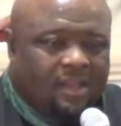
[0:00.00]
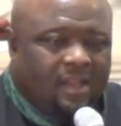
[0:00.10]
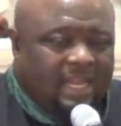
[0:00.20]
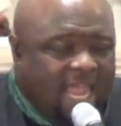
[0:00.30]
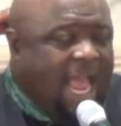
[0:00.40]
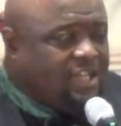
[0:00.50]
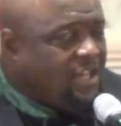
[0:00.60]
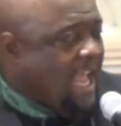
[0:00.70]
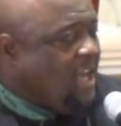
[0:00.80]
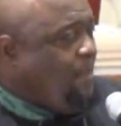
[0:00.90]

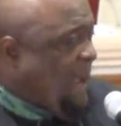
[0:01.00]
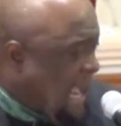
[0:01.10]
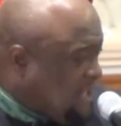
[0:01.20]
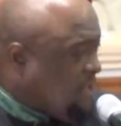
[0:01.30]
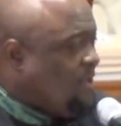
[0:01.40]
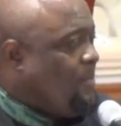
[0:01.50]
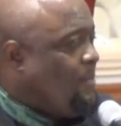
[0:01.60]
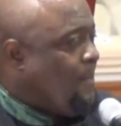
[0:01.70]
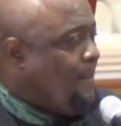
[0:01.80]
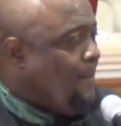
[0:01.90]
Elisha had a passion.
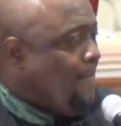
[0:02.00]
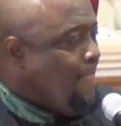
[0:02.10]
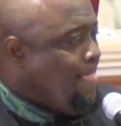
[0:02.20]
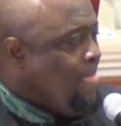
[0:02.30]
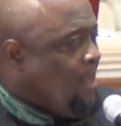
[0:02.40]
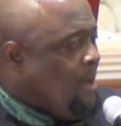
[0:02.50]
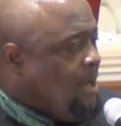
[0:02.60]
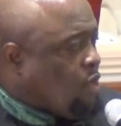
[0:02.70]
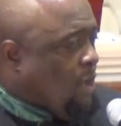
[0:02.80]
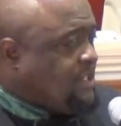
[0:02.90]

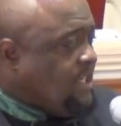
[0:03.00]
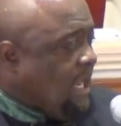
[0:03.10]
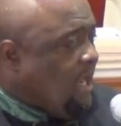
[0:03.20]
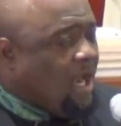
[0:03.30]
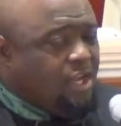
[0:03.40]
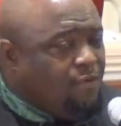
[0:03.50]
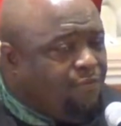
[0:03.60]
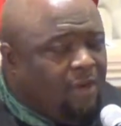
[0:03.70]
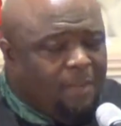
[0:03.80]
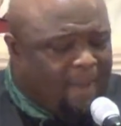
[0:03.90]
The question today, are you
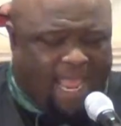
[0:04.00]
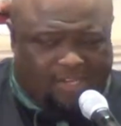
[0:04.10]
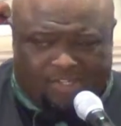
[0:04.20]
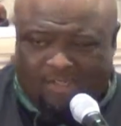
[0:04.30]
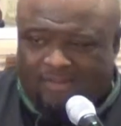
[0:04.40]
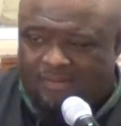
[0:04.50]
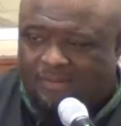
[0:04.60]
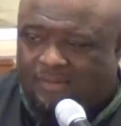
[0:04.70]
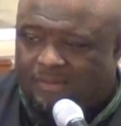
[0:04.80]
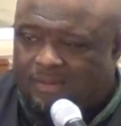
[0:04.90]
full of passion?
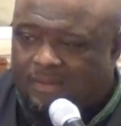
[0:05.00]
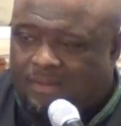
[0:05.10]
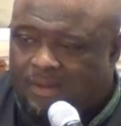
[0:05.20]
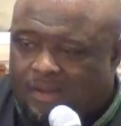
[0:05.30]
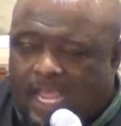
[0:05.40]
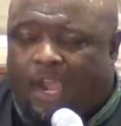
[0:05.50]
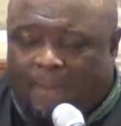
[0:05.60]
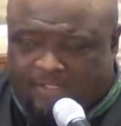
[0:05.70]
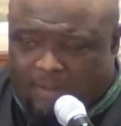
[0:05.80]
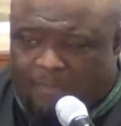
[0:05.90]
There going
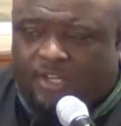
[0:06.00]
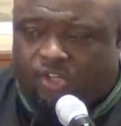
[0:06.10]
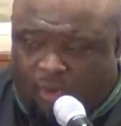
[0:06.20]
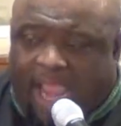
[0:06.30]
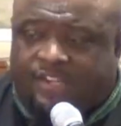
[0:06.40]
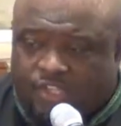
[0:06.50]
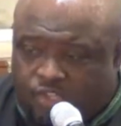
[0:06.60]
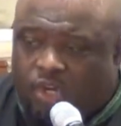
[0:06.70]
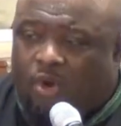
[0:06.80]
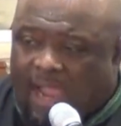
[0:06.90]
to be some distractions
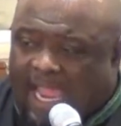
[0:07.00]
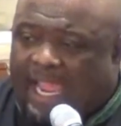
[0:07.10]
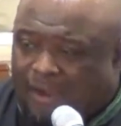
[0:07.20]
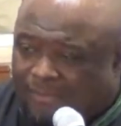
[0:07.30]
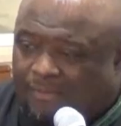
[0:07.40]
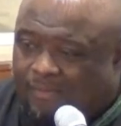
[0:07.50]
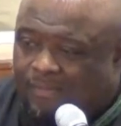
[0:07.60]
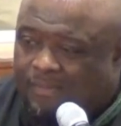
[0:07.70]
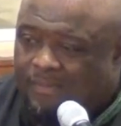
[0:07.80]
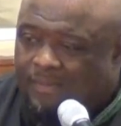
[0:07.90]
you're going to have.
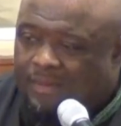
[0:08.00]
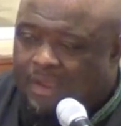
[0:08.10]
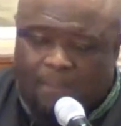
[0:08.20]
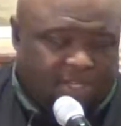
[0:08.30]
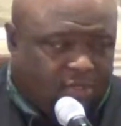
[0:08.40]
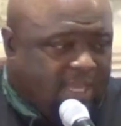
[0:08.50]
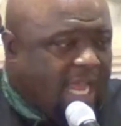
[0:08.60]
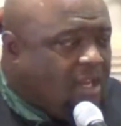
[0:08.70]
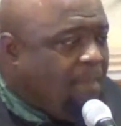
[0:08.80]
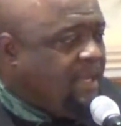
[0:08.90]
But you
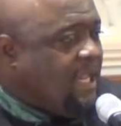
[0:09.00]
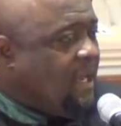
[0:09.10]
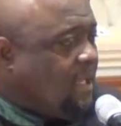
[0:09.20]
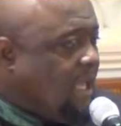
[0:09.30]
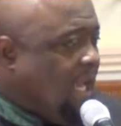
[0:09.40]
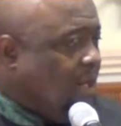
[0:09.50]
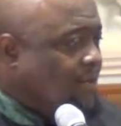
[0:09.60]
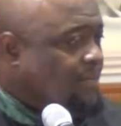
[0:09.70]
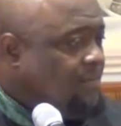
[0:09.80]
got to be dedicated.